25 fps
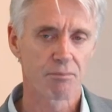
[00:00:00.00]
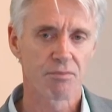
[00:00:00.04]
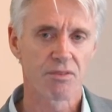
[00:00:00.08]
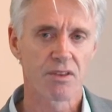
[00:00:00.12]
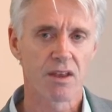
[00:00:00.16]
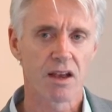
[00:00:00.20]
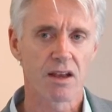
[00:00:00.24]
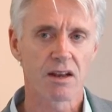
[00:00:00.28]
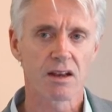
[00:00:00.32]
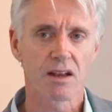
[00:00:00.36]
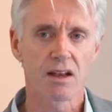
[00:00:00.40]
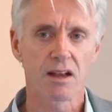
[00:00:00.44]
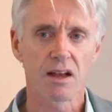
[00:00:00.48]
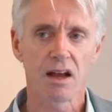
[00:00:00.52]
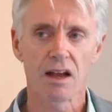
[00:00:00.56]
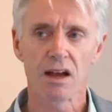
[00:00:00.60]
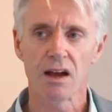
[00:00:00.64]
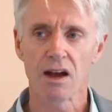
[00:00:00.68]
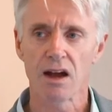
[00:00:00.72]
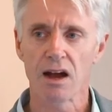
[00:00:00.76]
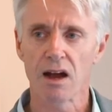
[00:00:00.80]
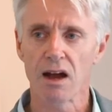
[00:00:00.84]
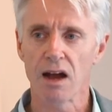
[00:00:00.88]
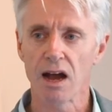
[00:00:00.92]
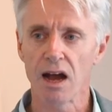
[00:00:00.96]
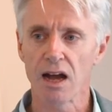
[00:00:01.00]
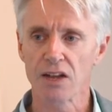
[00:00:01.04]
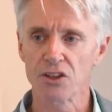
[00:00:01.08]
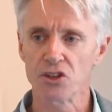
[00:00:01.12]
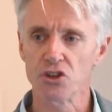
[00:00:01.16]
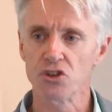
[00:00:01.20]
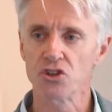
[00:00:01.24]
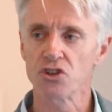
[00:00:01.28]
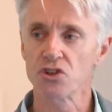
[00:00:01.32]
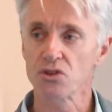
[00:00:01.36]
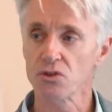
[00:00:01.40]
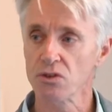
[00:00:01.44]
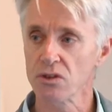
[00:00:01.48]
that are
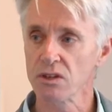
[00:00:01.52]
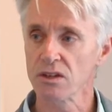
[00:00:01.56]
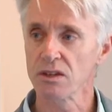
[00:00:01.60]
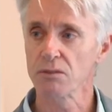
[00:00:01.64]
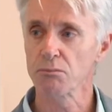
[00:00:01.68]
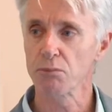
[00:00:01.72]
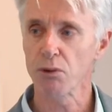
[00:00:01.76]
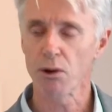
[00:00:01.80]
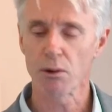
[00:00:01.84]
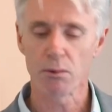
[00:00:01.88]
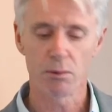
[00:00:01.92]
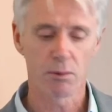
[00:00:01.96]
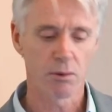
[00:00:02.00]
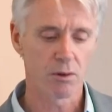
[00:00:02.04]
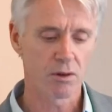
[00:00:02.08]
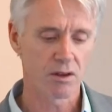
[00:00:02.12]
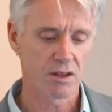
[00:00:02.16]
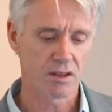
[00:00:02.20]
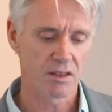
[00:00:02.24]
unusual, improbable,